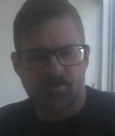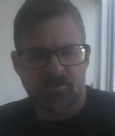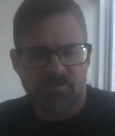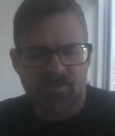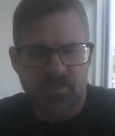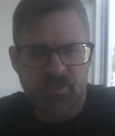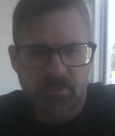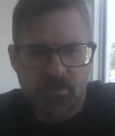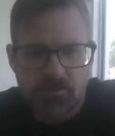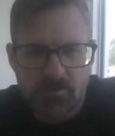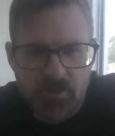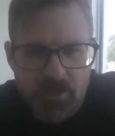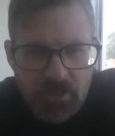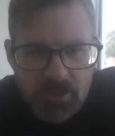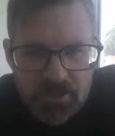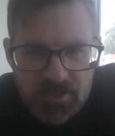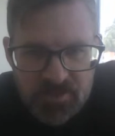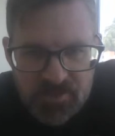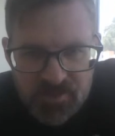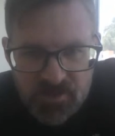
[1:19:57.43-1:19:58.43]
I'll see you
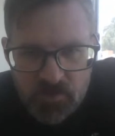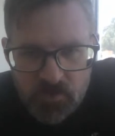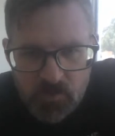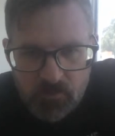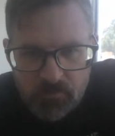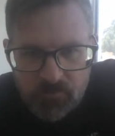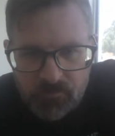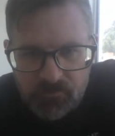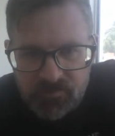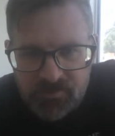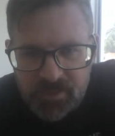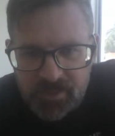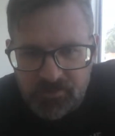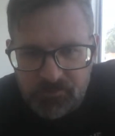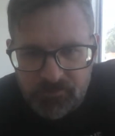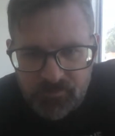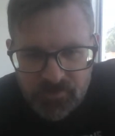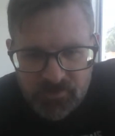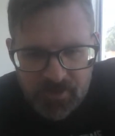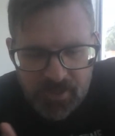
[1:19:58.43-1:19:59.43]
on Zoom.
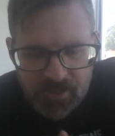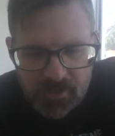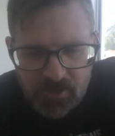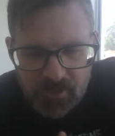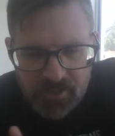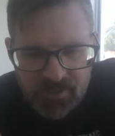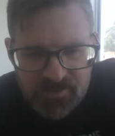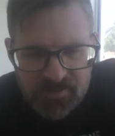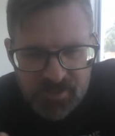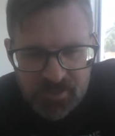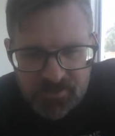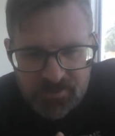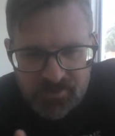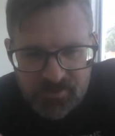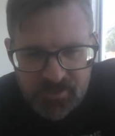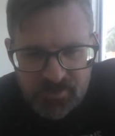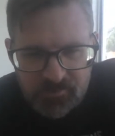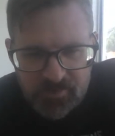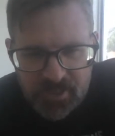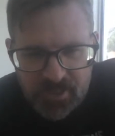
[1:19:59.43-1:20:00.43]
Take track lines, take the
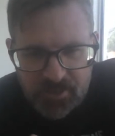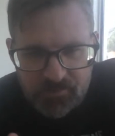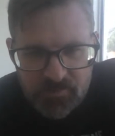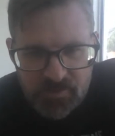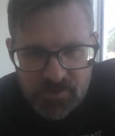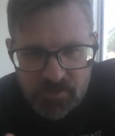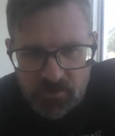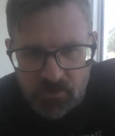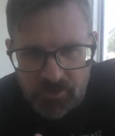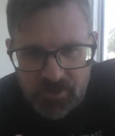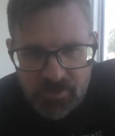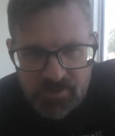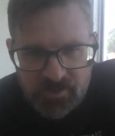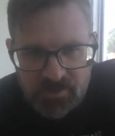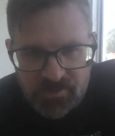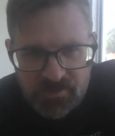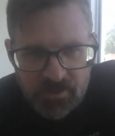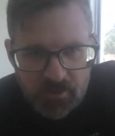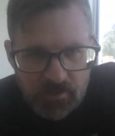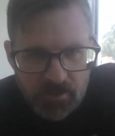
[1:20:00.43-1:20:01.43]
team back in position
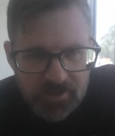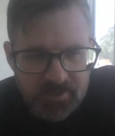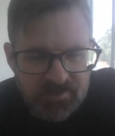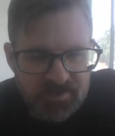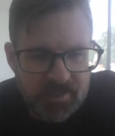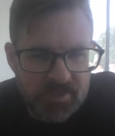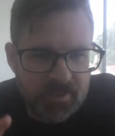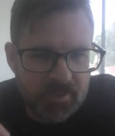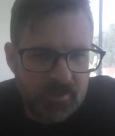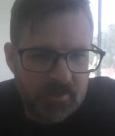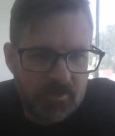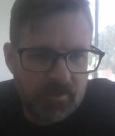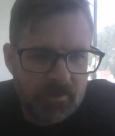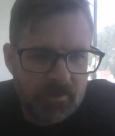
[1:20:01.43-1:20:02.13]
locations, and line sending.